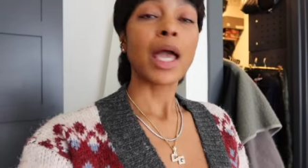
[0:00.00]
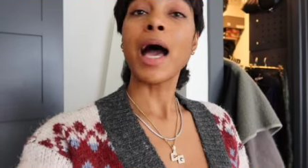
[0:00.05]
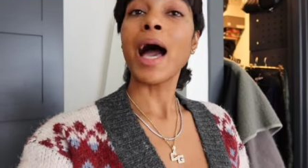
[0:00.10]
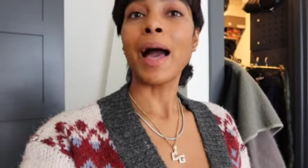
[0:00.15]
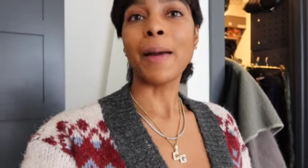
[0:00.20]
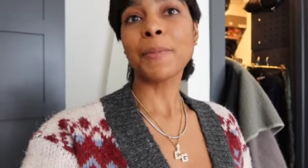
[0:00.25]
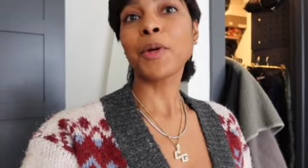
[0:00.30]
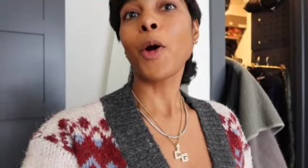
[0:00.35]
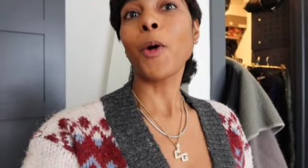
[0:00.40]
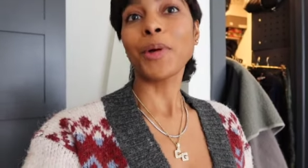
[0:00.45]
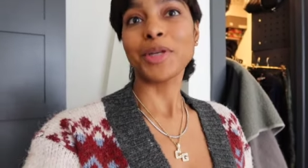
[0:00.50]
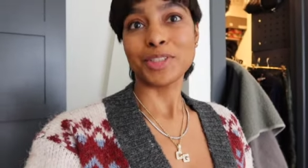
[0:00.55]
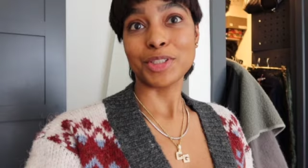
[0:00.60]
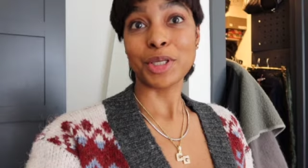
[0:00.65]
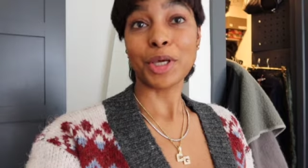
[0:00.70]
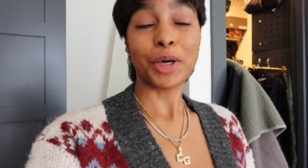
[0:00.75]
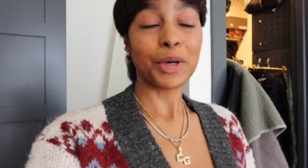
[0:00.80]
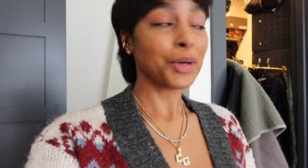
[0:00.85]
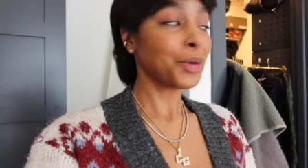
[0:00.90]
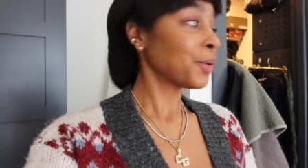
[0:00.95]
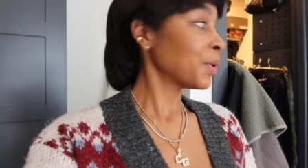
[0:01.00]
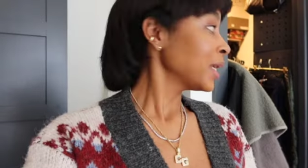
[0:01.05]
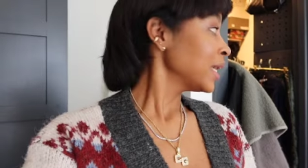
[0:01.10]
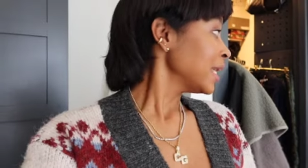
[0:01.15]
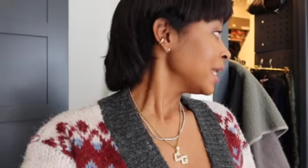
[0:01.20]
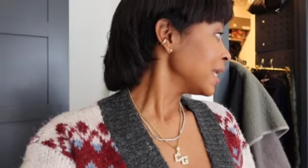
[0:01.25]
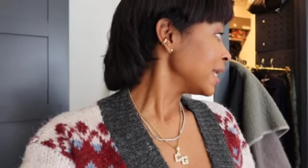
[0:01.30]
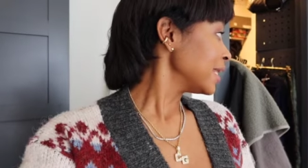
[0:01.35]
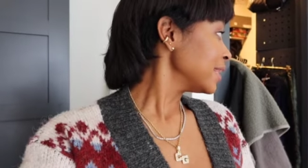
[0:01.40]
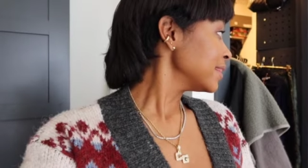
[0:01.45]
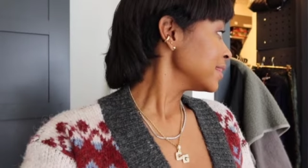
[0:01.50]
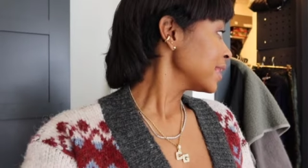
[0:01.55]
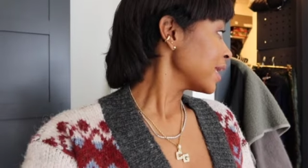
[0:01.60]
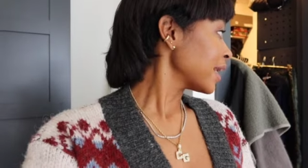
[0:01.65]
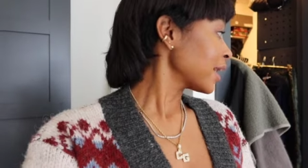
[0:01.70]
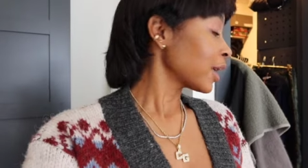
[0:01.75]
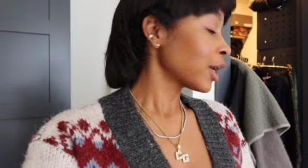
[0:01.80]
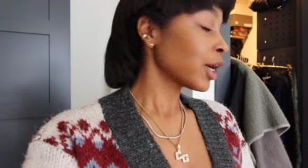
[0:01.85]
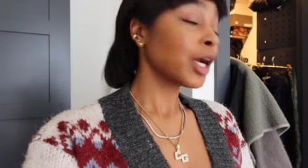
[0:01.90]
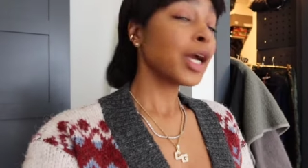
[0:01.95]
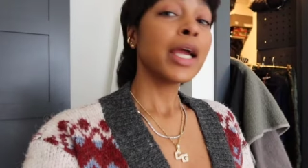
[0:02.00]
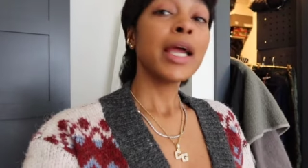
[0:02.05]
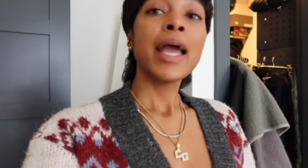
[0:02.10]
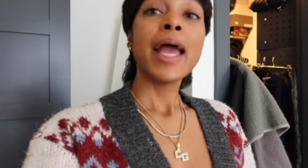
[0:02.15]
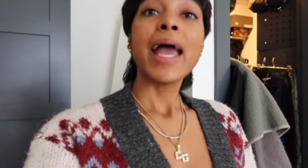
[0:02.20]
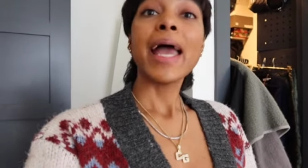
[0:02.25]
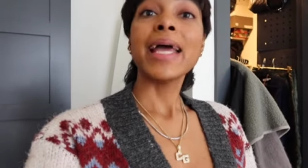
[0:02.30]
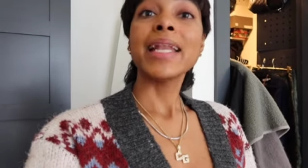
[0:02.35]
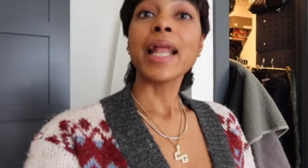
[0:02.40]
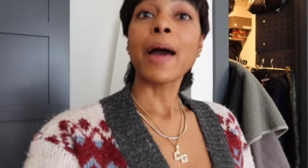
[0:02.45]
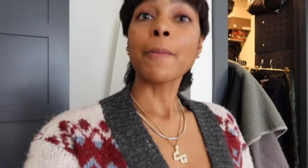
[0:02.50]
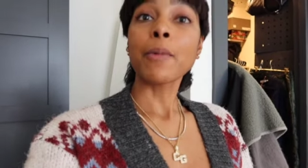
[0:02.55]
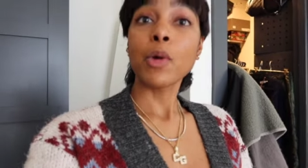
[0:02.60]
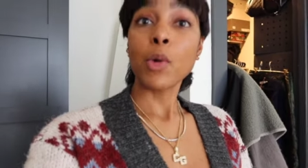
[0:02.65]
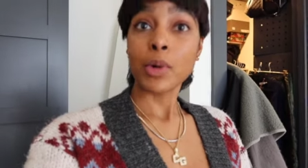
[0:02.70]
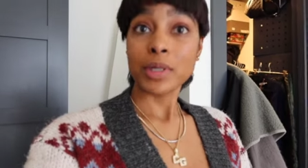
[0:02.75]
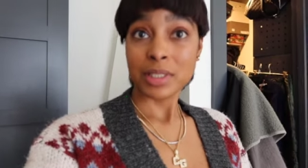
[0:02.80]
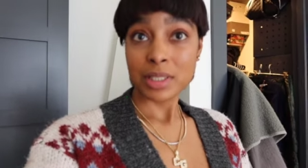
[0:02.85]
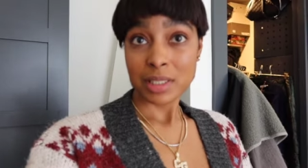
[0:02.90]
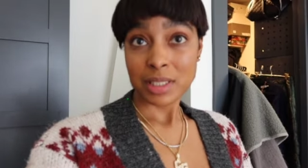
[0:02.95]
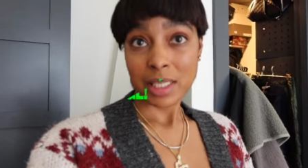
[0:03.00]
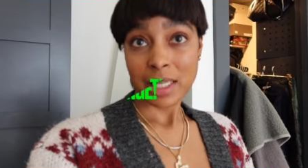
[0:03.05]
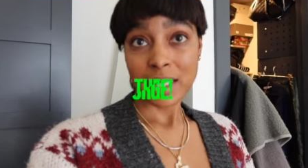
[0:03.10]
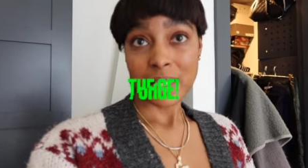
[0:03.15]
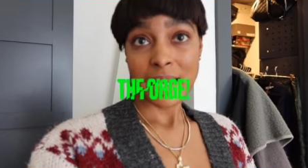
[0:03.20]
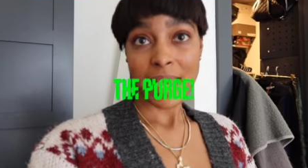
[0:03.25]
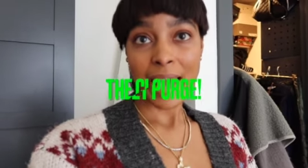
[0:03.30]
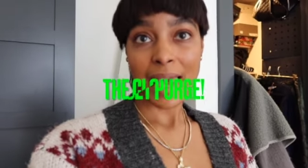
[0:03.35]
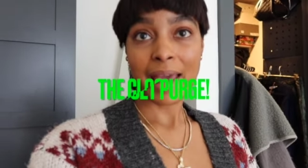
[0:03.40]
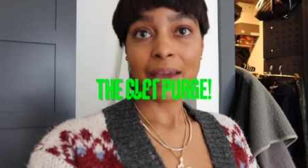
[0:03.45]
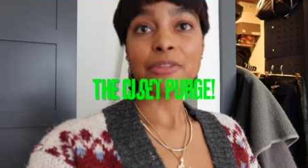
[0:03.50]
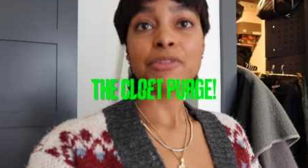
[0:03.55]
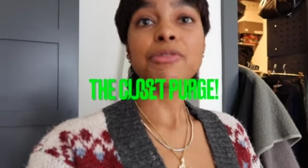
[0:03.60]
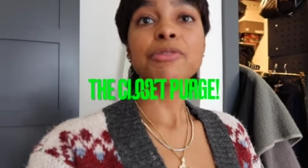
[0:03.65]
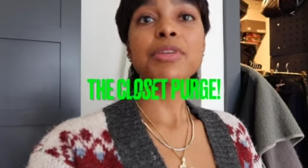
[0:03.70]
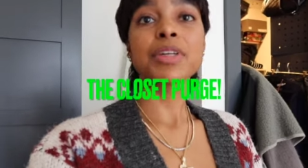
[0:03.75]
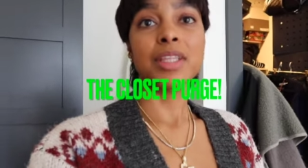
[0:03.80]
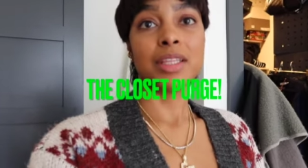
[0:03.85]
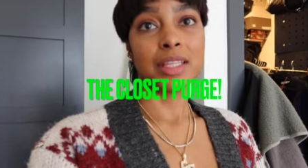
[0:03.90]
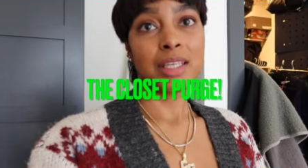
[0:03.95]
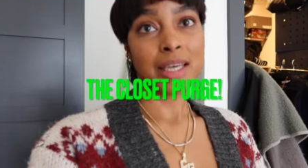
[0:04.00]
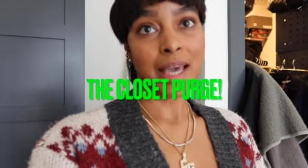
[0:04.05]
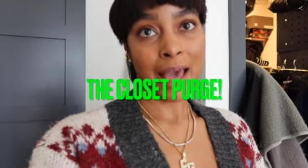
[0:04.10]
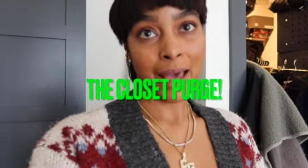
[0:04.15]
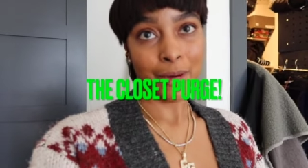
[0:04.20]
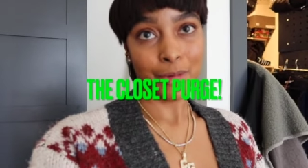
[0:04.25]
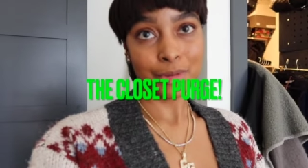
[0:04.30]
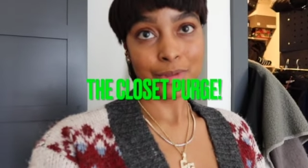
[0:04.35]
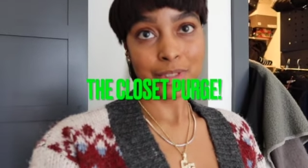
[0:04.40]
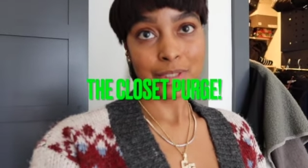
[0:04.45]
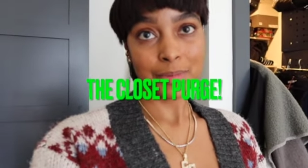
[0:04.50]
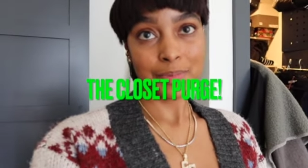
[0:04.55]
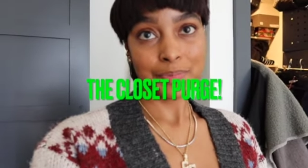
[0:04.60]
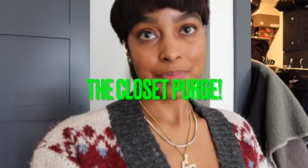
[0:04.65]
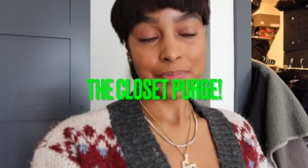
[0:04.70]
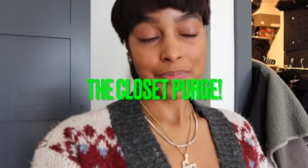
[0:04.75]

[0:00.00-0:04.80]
I'm going to go in there and I'm going to take everything out.